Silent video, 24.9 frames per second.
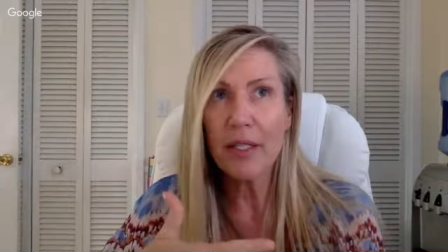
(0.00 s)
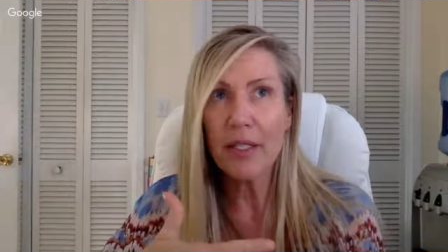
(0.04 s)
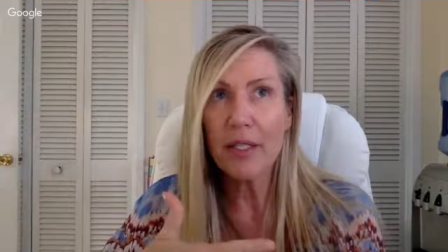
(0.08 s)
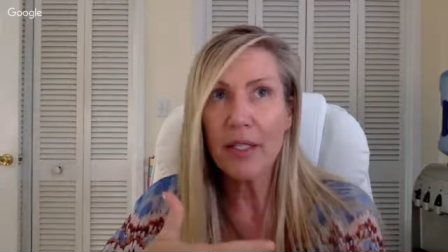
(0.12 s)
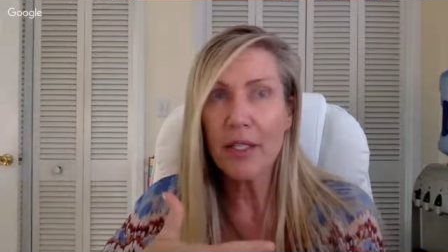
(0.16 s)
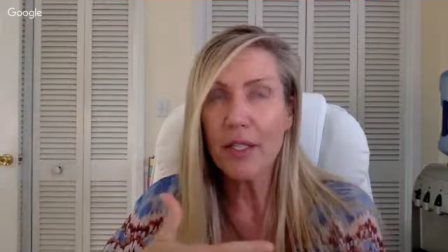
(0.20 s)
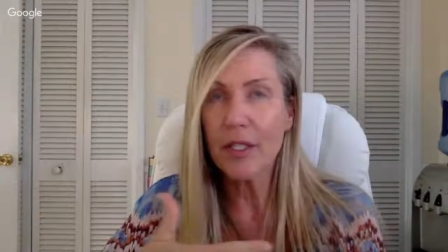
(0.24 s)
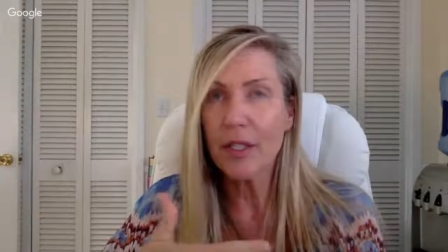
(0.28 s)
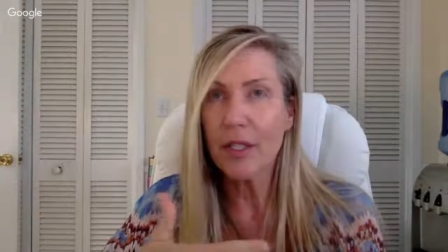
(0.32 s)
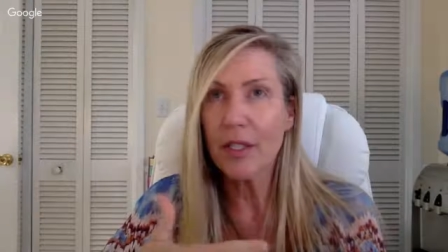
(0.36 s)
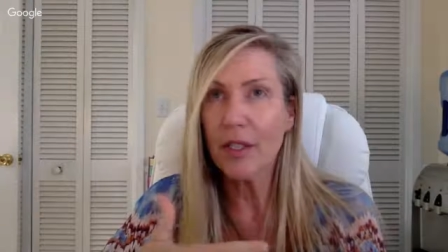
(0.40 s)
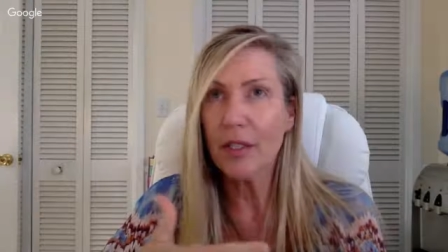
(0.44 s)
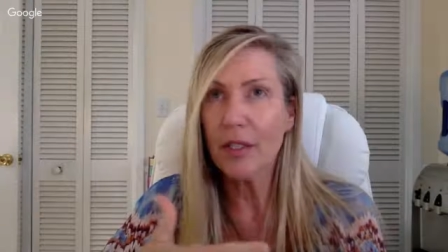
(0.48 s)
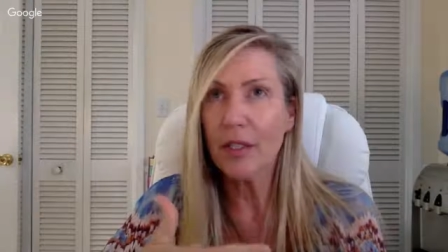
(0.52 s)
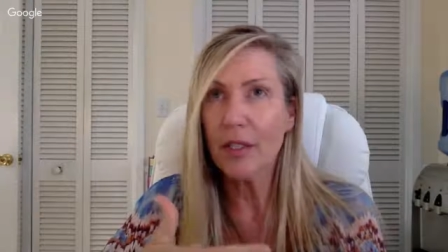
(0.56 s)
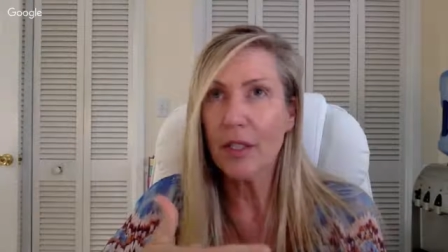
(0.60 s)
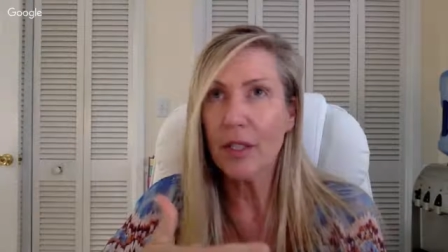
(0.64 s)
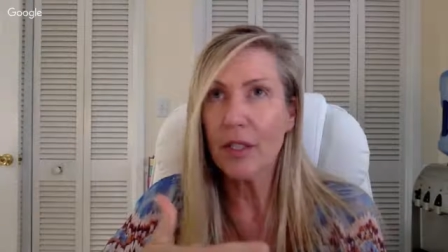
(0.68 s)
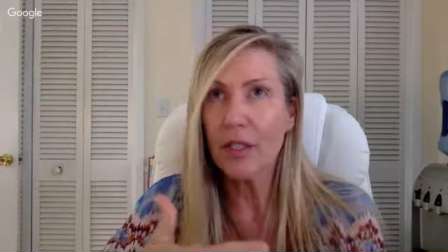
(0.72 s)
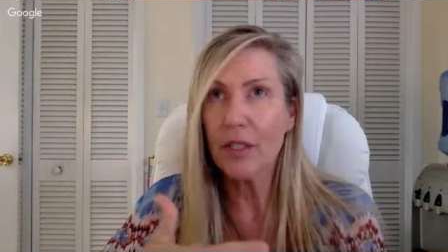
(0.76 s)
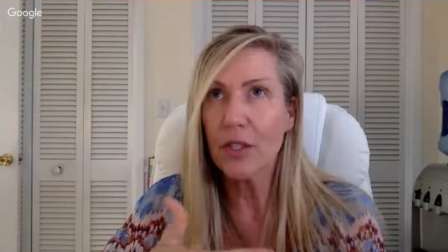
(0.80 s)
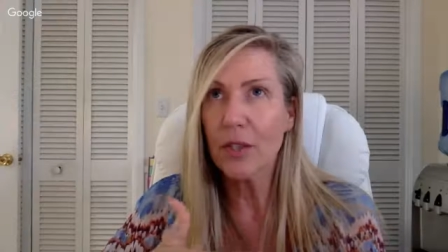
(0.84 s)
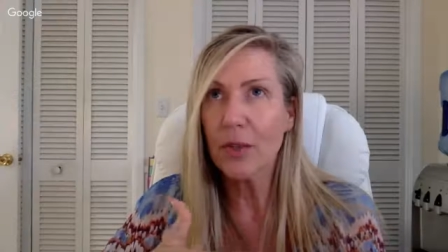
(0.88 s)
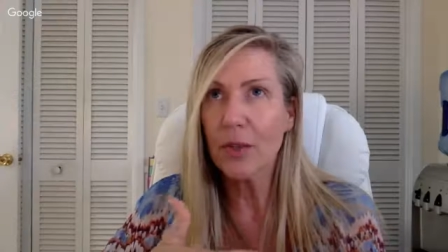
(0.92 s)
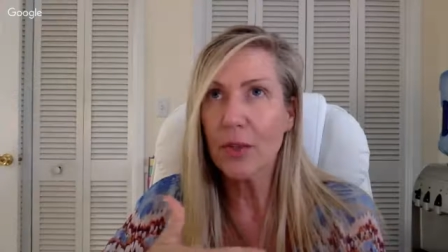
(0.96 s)

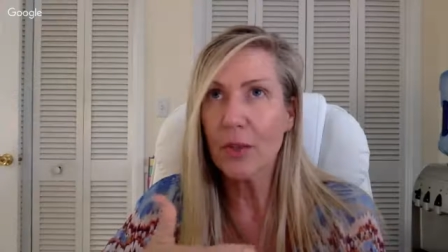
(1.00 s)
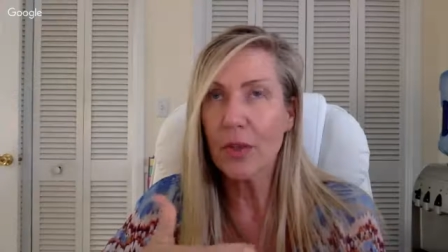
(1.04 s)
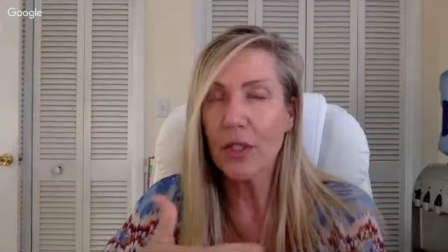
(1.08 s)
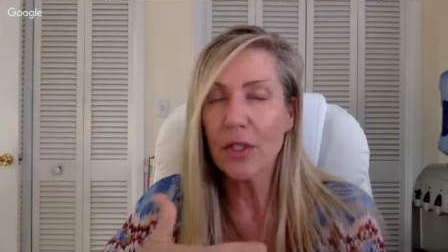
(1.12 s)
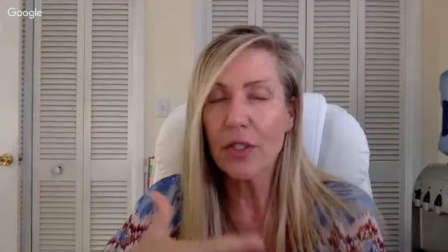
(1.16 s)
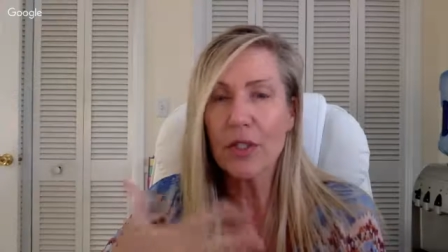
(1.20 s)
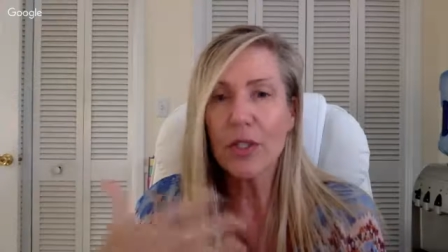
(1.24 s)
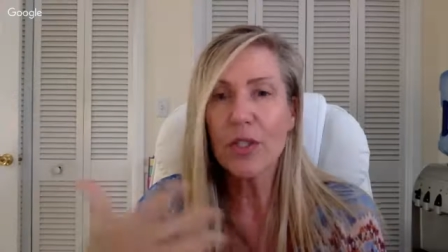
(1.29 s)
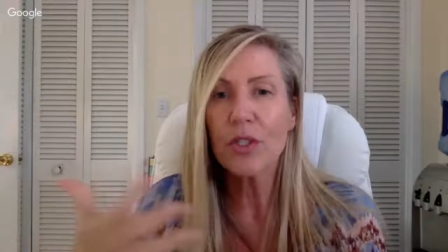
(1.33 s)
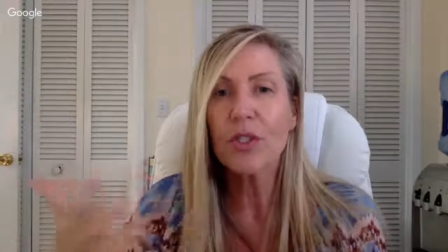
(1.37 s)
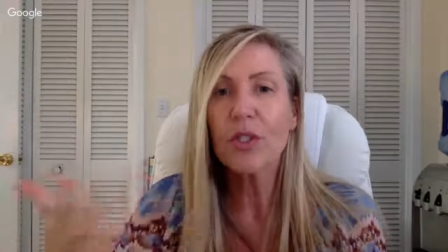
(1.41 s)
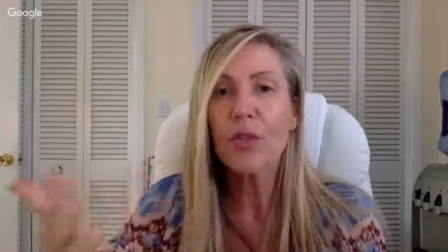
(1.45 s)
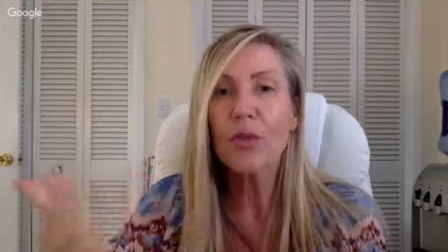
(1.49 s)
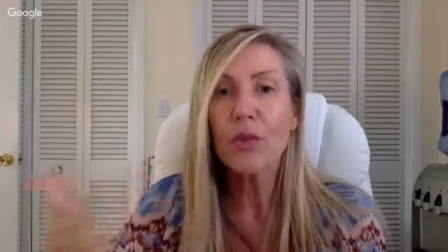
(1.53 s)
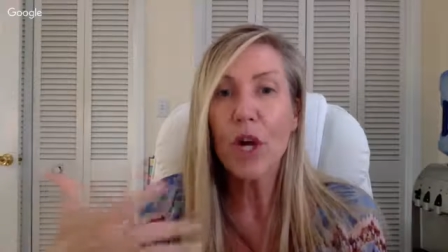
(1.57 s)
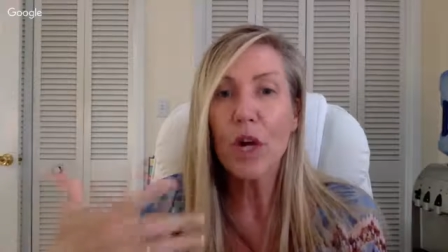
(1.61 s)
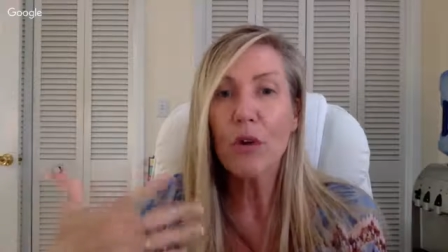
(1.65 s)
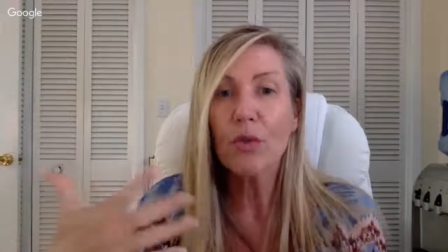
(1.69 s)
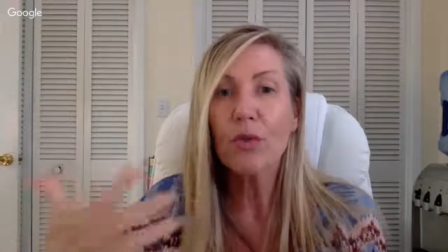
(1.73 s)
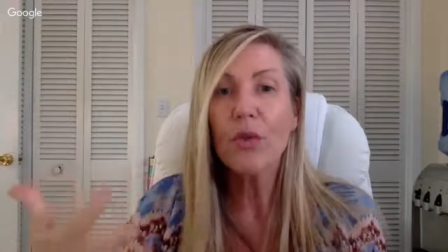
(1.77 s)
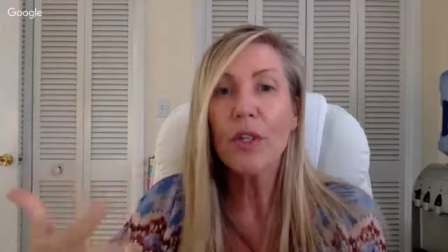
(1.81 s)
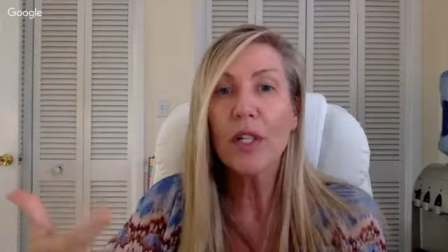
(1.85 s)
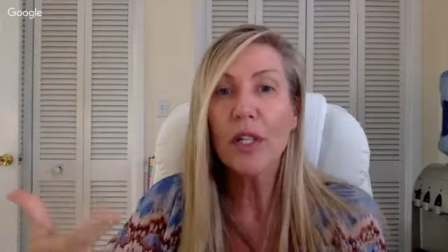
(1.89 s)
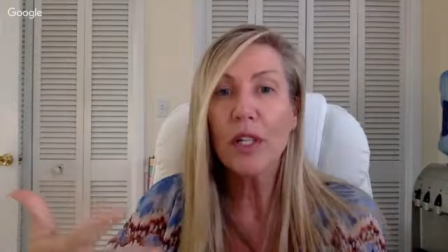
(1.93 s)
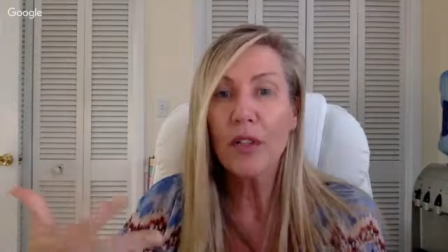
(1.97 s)
to just a
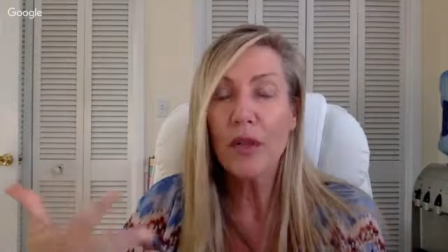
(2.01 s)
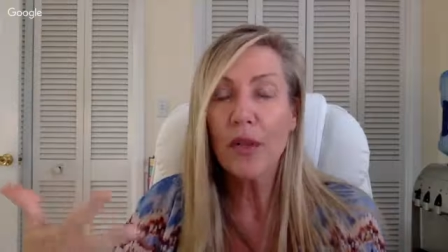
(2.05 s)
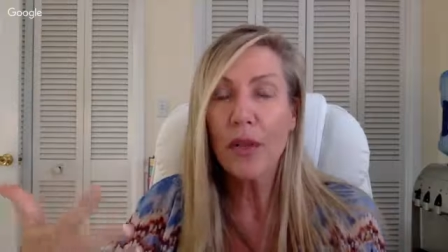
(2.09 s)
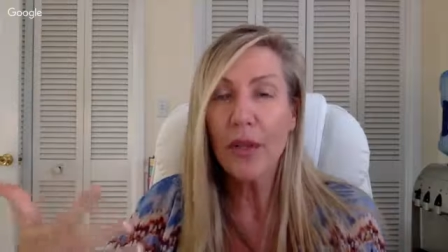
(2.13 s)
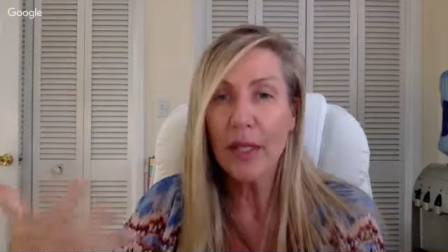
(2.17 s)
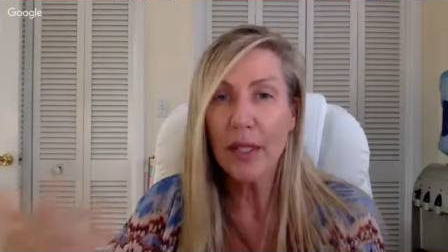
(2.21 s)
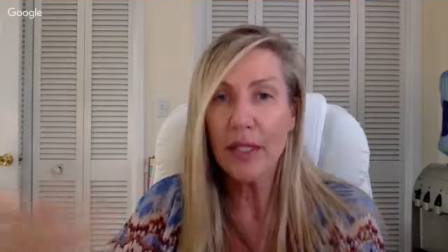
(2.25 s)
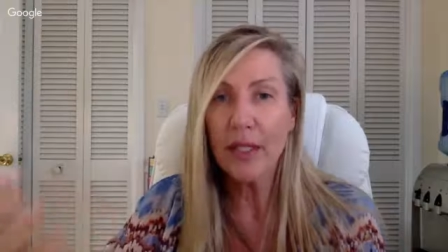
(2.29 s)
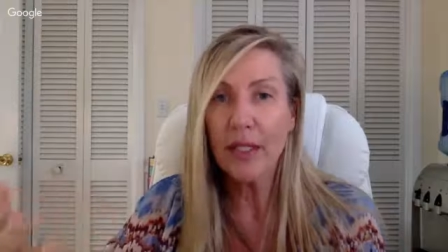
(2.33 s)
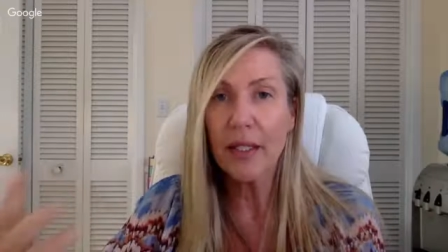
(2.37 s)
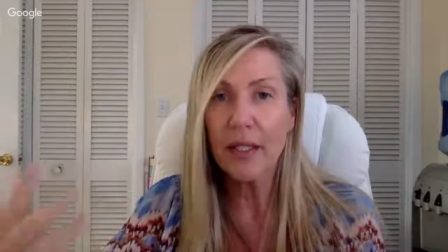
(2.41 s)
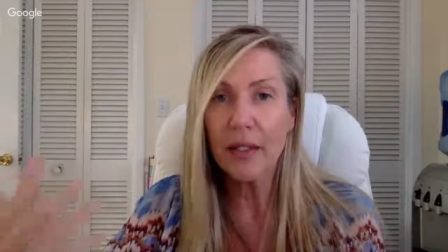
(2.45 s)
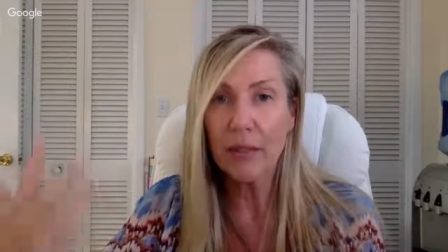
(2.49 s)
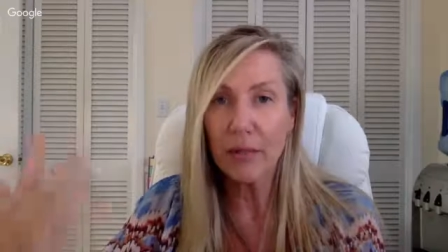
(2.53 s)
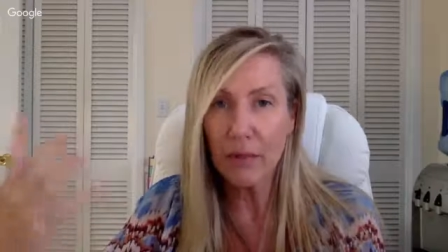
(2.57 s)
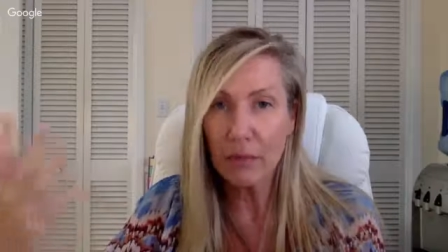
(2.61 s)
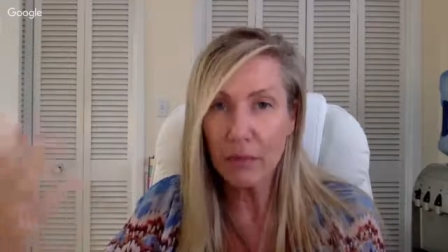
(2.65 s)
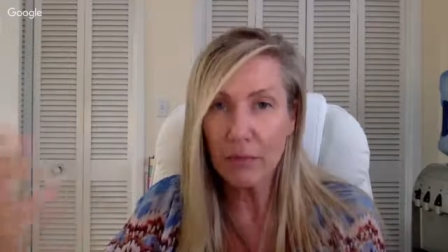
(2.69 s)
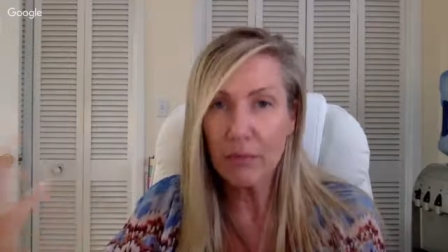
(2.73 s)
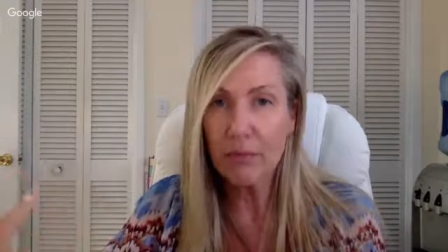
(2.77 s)
real thing that